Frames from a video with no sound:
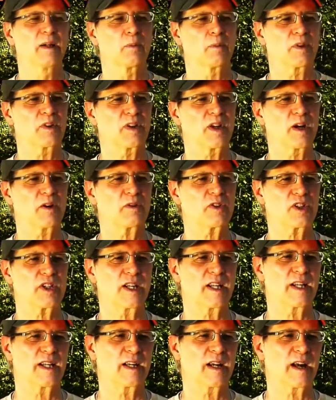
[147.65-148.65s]
With
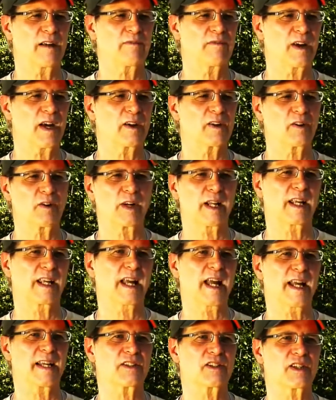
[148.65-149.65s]
Yoshi, I found her at a
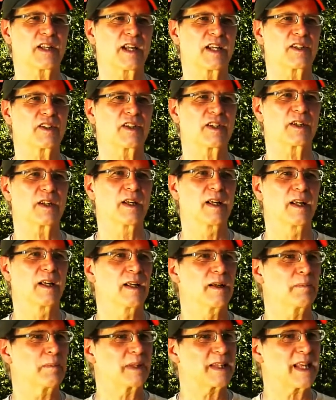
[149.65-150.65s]
gas station,
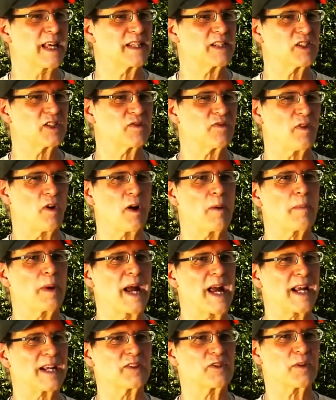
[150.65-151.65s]
but that's as far
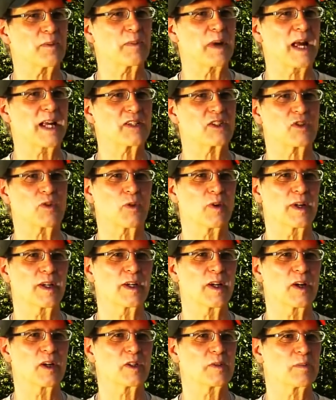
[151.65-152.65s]
back as her backstory
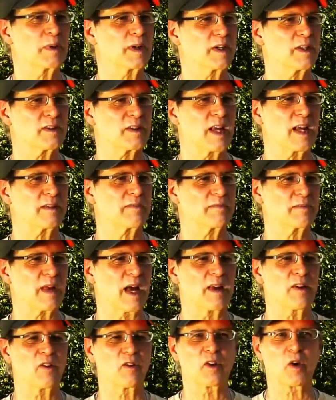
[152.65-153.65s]
goes because I,
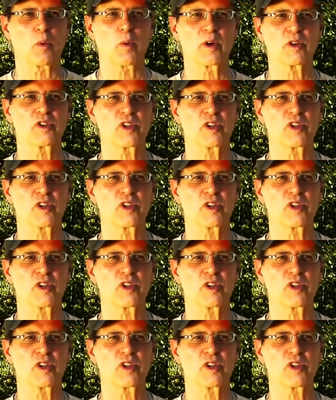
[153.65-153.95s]
I don't know where